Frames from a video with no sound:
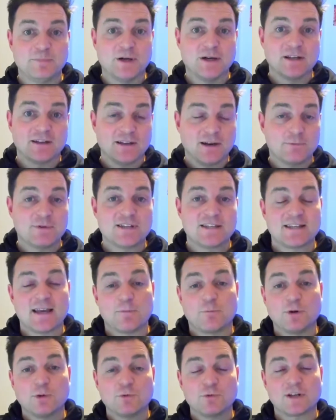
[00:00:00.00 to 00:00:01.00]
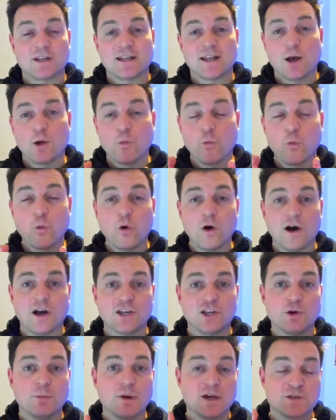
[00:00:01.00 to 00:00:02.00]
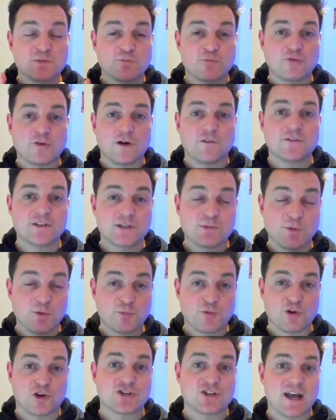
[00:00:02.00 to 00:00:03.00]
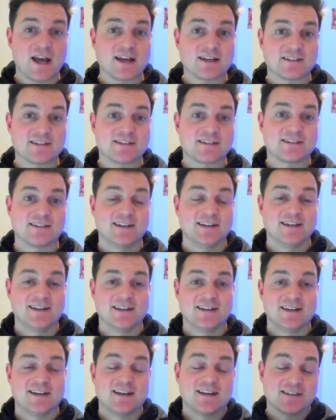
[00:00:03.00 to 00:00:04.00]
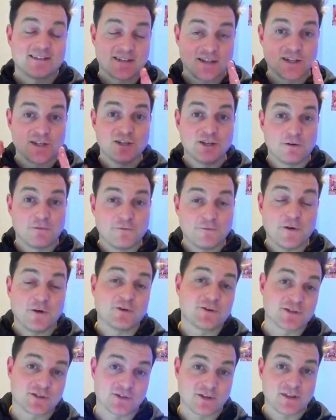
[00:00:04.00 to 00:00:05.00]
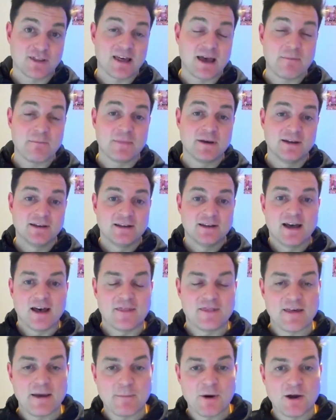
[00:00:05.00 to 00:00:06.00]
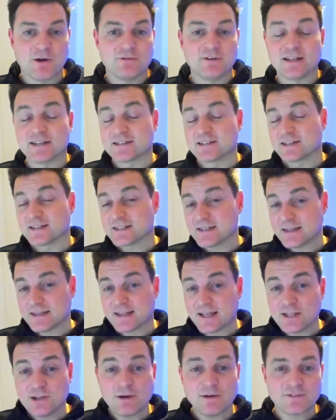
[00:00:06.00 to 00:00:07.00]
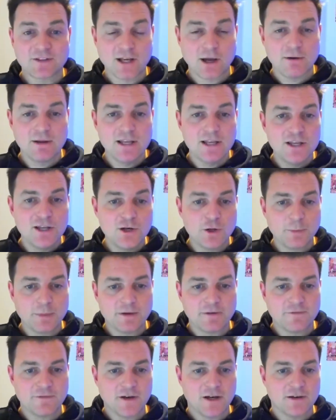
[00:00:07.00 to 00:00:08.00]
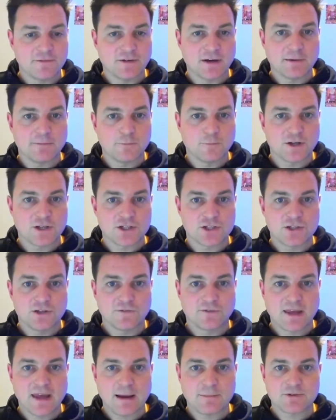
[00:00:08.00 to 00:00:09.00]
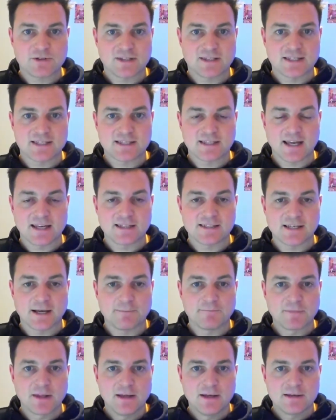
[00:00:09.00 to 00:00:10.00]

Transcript: But like we said, we want to know what are your most profitable projects so that you can focus on them and them only. So then you have to go a little bit further once you've captured this data.